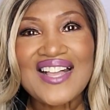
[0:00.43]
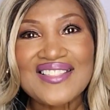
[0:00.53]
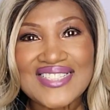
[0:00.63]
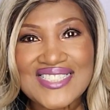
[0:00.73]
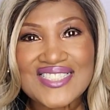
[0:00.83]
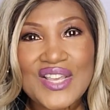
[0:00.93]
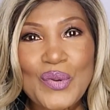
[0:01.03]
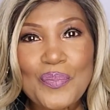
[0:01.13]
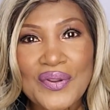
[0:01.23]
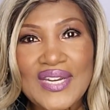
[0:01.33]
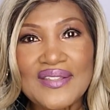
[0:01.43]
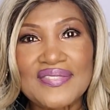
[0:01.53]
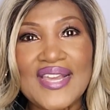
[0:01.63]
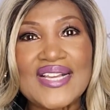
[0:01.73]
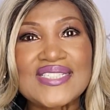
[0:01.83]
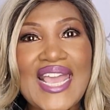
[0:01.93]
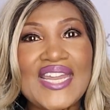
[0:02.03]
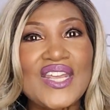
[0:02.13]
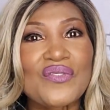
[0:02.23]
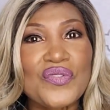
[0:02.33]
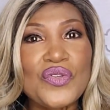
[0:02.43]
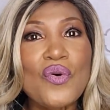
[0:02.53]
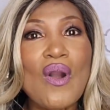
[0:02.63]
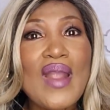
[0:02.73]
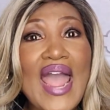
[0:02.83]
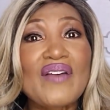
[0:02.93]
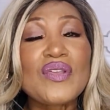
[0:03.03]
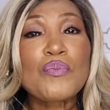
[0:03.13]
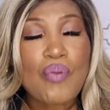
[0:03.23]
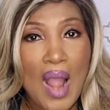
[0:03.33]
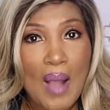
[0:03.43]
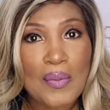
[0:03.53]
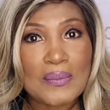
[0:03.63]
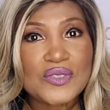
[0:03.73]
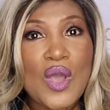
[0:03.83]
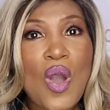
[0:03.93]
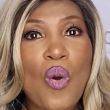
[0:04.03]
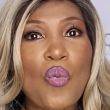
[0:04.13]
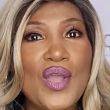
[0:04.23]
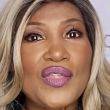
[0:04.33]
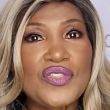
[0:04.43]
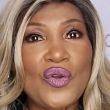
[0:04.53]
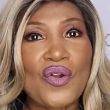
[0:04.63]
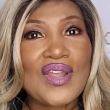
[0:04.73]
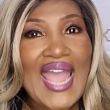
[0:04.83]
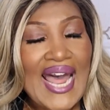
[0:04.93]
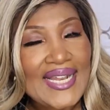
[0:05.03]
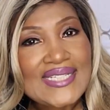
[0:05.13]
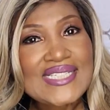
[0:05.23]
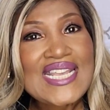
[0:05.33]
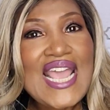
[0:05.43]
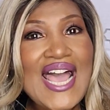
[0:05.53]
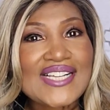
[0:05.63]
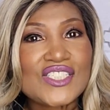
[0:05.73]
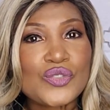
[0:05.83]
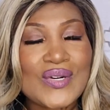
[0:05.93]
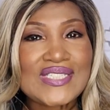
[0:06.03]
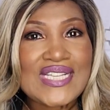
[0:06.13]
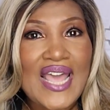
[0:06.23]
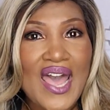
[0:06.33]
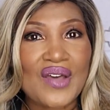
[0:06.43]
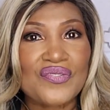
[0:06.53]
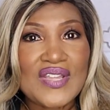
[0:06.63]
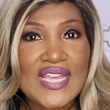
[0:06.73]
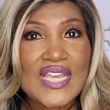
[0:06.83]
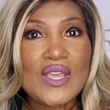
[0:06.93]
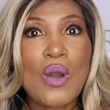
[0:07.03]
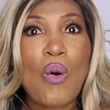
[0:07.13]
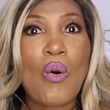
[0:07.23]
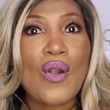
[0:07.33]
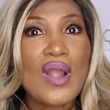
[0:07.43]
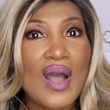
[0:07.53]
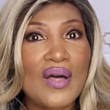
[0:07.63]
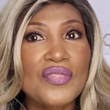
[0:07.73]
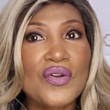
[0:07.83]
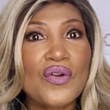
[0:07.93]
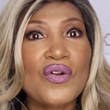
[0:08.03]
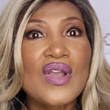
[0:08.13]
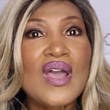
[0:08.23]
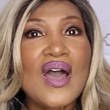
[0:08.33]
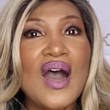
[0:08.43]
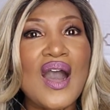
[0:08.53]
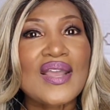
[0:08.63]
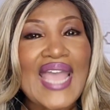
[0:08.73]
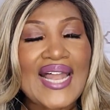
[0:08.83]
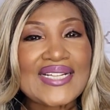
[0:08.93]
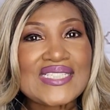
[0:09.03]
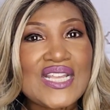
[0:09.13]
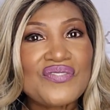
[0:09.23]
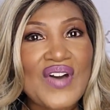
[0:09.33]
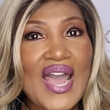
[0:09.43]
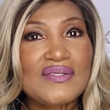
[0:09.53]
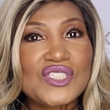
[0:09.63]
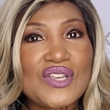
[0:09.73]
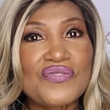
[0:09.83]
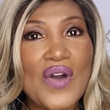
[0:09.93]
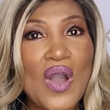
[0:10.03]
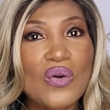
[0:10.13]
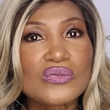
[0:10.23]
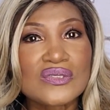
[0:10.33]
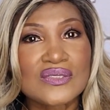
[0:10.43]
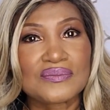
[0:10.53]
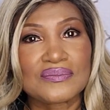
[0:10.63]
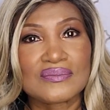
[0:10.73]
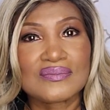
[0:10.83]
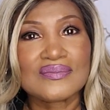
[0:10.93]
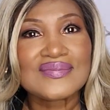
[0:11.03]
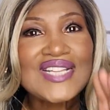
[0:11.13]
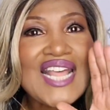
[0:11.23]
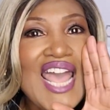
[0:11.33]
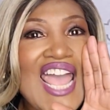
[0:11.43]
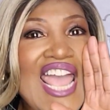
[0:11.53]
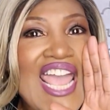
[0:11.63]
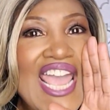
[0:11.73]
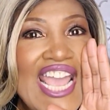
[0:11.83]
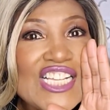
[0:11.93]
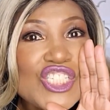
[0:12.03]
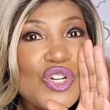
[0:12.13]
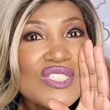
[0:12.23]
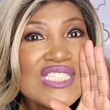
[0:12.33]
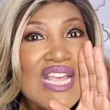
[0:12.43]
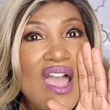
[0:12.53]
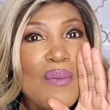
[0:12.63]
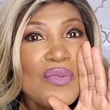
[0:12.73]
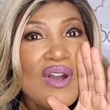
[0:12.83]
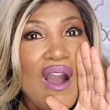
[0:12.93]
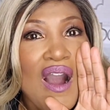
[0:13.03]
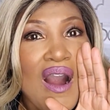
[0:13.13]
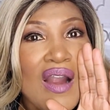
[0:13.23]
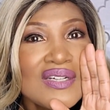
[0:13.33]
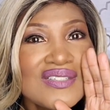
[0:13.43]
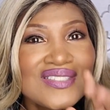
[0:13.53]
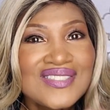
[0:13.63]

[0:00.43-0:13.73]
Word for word: This is Steve with Pretty and Things, and if you are having problems with your Galaxy S20 FE or other uh, Galaxy 5G phones, it's your SIM card.